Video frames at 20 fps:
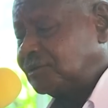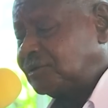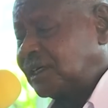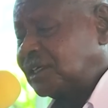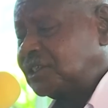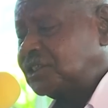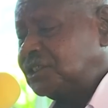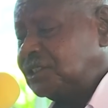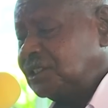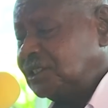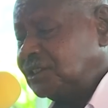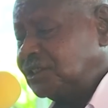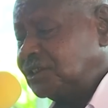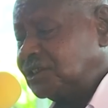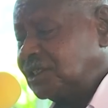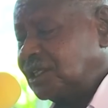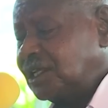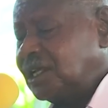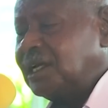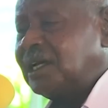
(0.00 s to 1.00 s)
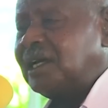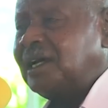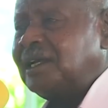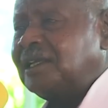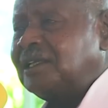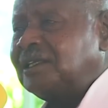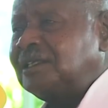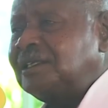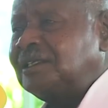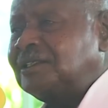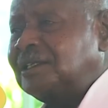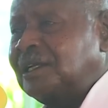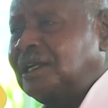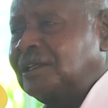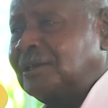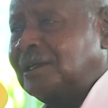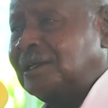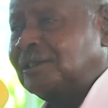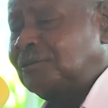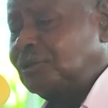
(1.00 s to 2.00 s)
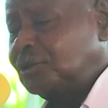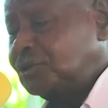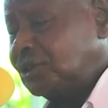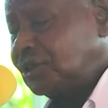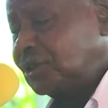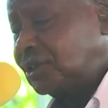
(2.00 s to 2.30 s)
vaccines, AI and artificial